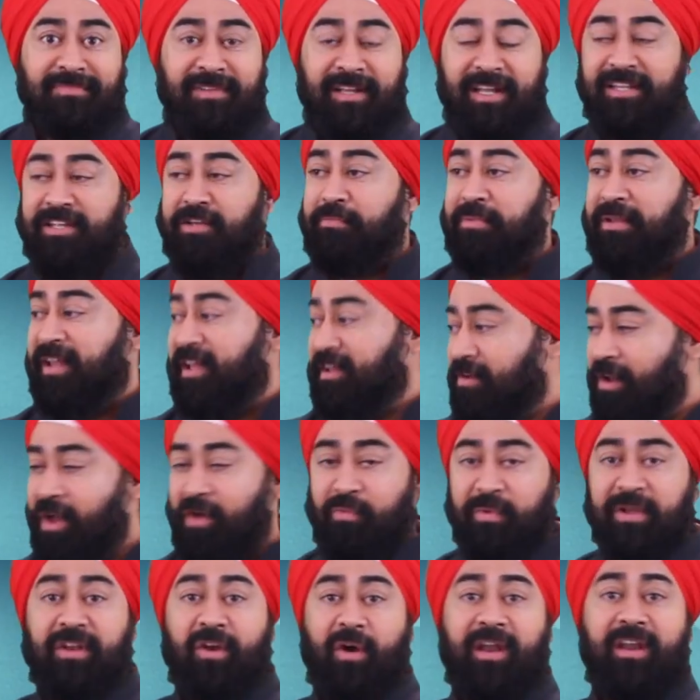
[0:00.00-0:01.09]
And they'll be like, no,
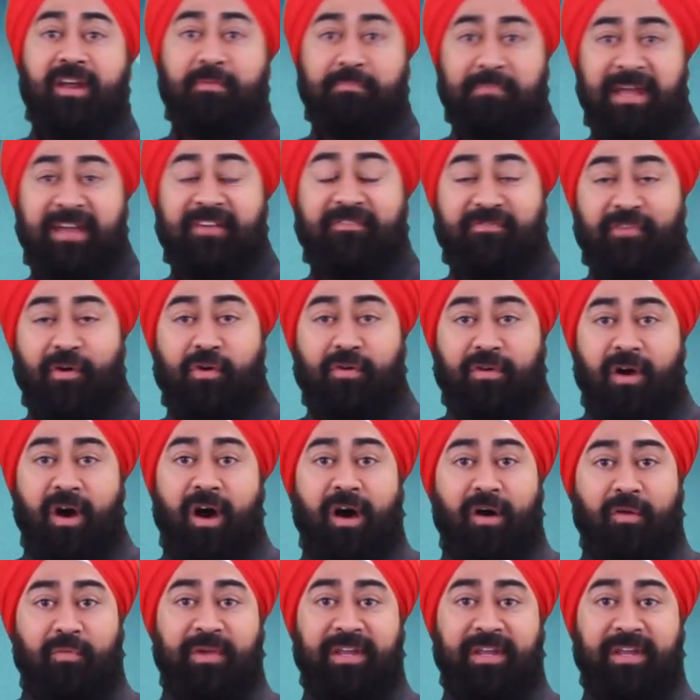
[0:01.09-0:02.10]
we know how to make a phone call.